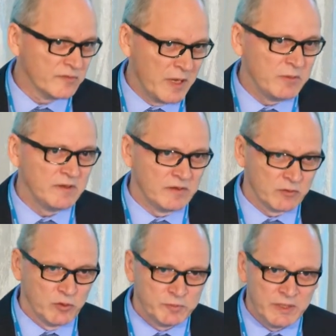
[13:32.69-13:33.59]
Maybe this
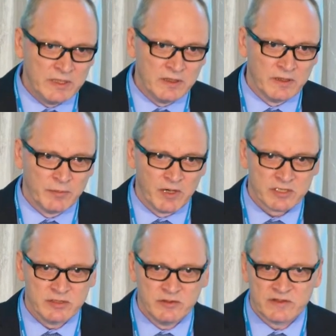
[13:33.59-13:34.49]
could be a
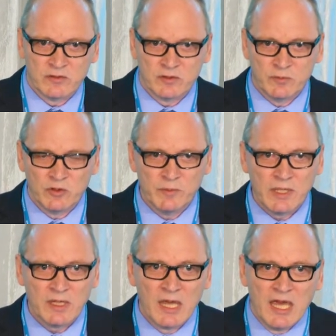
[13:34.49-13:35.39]
partial
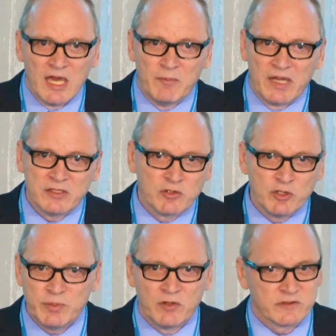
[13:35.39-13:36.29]
dysautonomia, but it
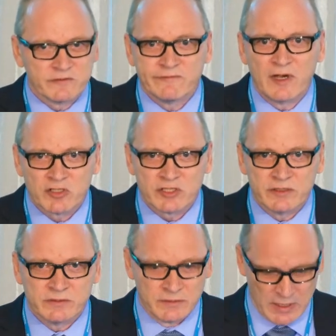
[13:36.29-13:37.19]
could be also
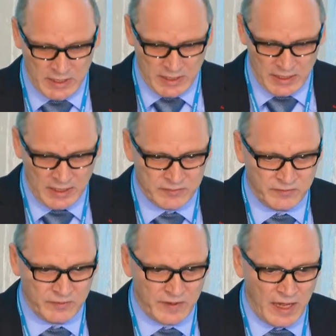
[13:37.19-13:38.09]
functional.
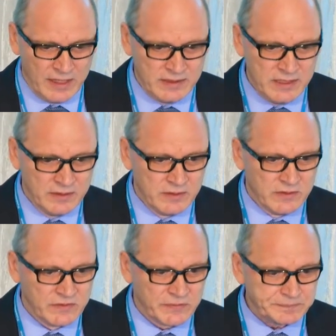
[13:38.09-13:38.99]
And the idea
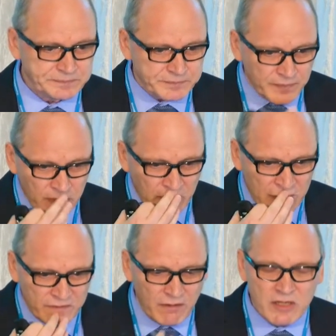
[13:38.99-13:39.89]
is,
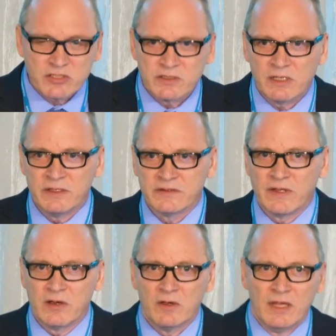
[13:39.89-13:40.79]
the rationale is
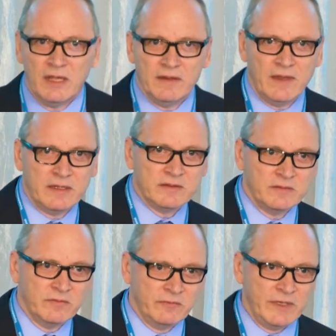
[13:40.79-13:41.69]
now that
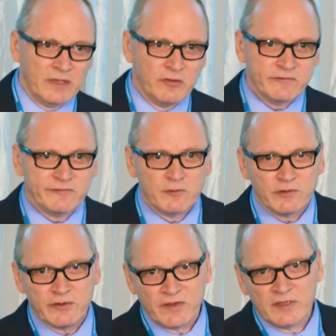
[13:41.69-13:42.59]
we are not
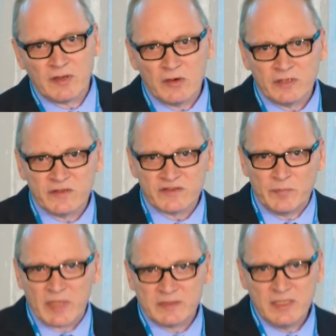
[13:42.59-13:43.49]
focusing now on the
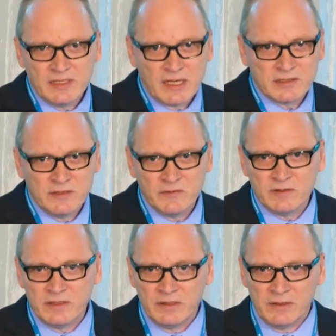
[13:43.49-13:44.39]
sympathetic
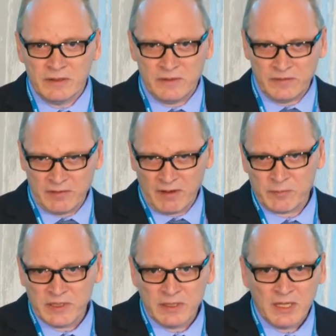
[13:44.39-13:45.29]
activity in the
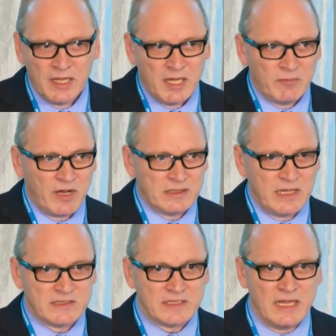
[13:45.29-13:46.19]
therapy, but
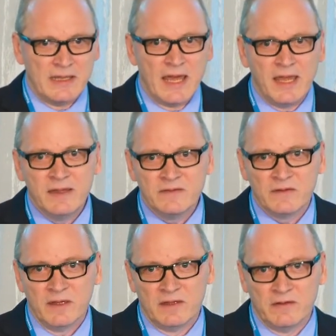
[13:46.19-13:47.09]
let's
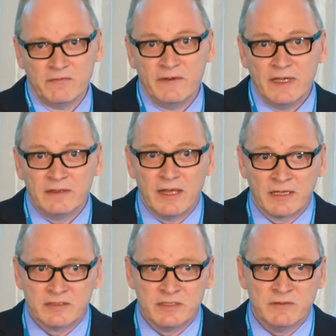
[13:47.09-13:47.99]
enhance the vagal
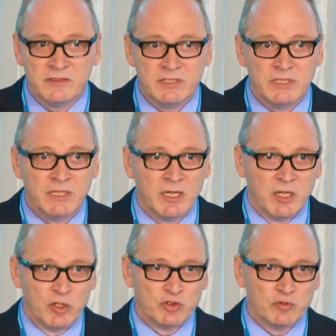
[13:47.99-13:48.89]
activity
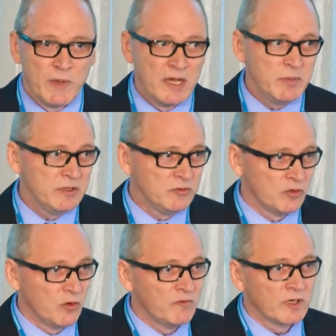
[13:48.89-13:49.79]
to maybe
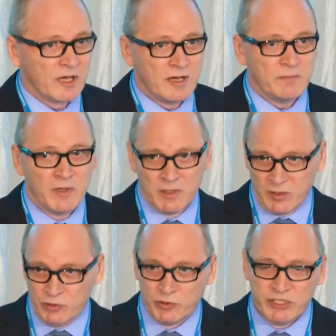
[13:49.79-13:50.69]
to overcome
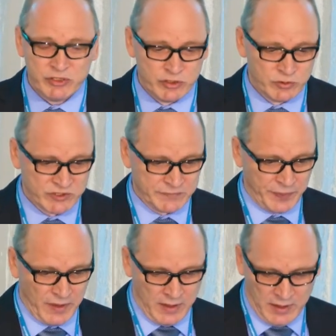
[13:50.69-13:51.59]
your issues.
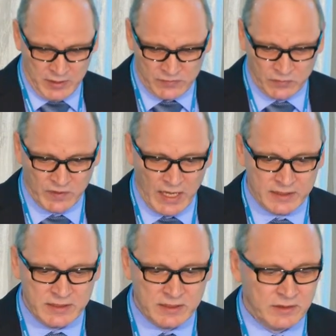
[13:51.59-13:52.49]
So the
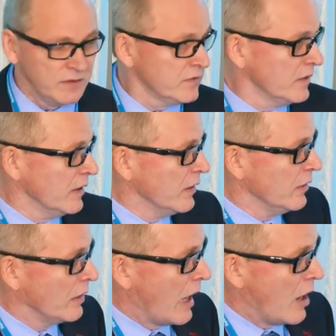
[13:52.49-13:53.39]
idea is,
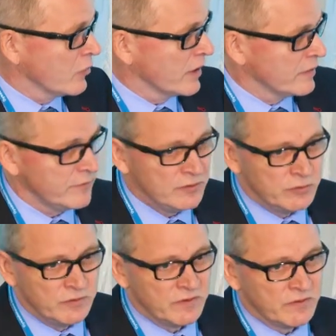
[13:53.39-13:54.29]
how can we
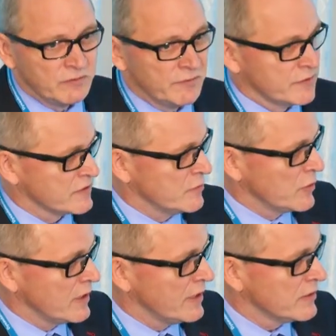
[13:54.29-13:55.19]
do this with a
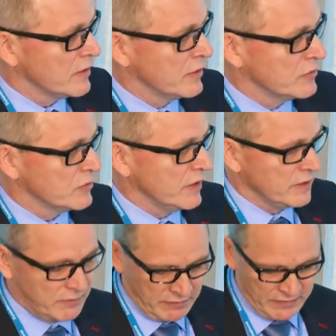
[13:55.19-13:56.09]
stimulator and to
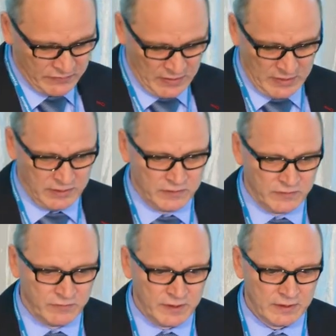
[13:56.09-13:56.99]
increase here
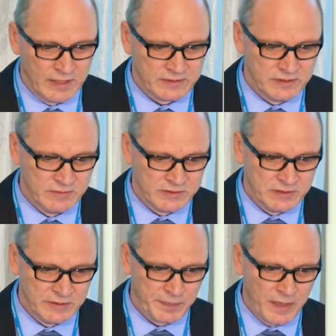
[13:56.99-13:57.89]
the vagal activity?